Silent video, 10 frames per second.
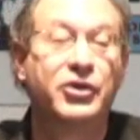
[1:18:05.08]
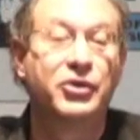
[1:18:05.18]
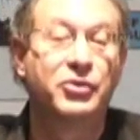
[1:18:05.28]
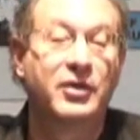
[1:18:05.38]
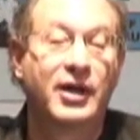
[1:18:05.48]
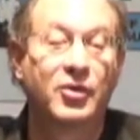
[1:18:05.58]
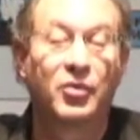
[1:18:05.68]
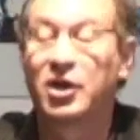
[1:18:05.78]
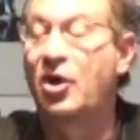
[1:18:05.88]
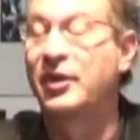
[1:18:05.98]
knew
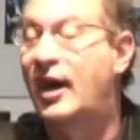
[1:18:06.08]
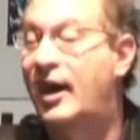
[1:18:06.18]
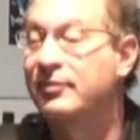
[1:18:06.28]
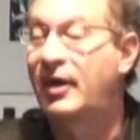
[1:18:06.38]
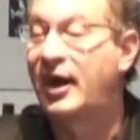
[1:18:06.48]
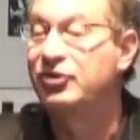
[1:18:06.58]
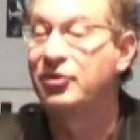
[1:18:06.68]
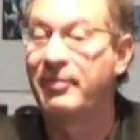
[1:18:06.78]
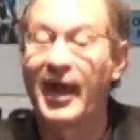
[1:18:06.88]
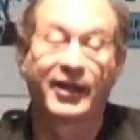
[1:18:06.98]
were going on behind
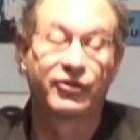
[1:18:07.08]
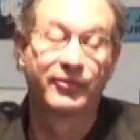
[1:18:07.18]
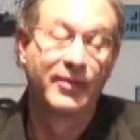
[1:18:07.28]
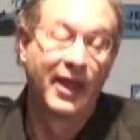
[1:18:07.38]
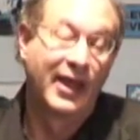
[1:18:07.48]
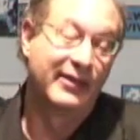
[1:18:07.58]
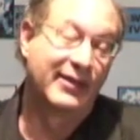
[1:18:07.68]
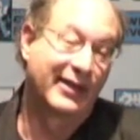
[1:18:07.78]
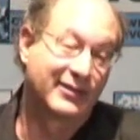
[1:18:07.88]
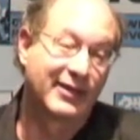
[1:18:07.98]
your backs.
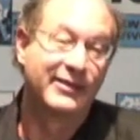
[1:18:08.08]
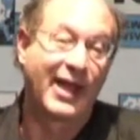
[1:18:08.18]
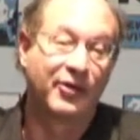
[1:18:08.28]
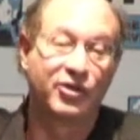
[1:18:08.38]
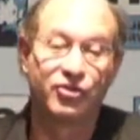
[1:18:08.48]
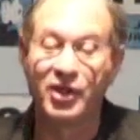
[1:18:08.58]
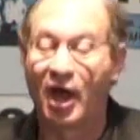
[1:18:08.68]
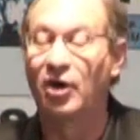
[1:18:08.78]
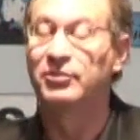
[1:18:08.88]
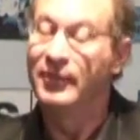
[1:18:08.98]
And that now that you
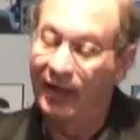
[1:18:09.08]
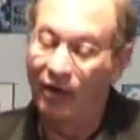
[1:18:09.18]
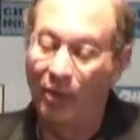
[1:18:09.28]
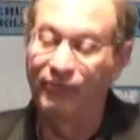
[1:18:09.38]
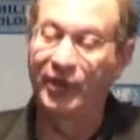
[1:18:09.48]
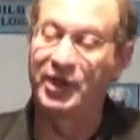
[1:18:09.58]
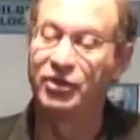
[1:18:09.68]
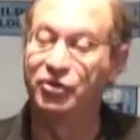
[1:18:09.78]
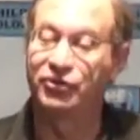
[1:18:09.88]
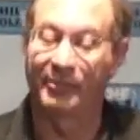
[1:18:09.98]
know, hopefully you
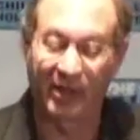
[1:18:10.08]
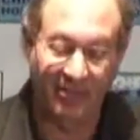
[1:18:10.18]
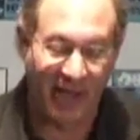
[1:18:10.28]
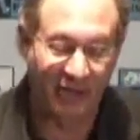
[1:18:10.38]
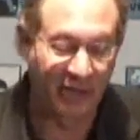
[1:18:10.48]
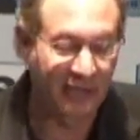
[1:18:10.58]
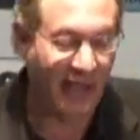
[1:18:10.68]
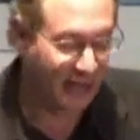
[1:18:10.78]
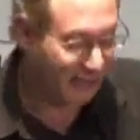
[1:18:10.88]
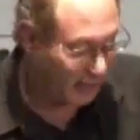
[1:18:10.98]
can do something about it.
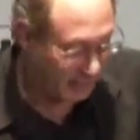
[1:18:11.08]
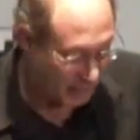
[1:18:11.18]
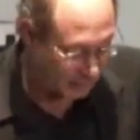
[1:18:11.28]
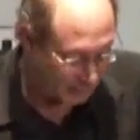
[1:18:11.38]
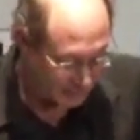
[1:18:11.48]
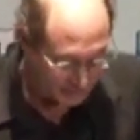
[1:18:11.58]
Thank you very much.